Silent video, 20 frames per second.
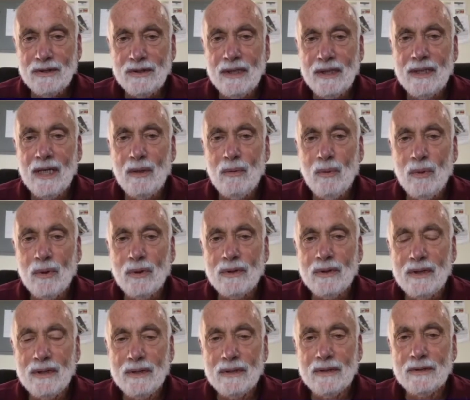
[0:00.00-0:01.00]
and I worked
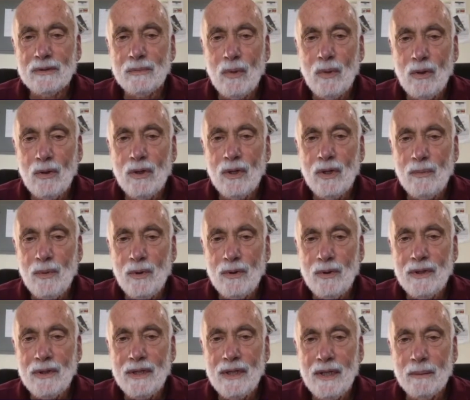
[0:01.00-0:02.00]
in a small
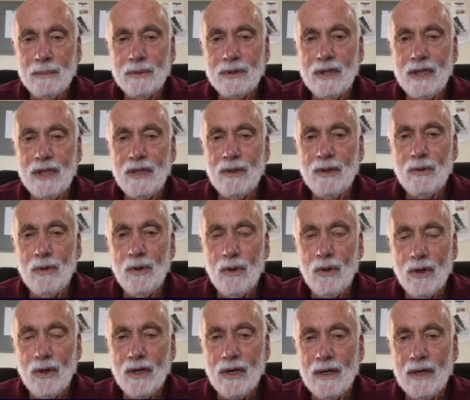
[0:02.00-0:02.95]
community upstate New York,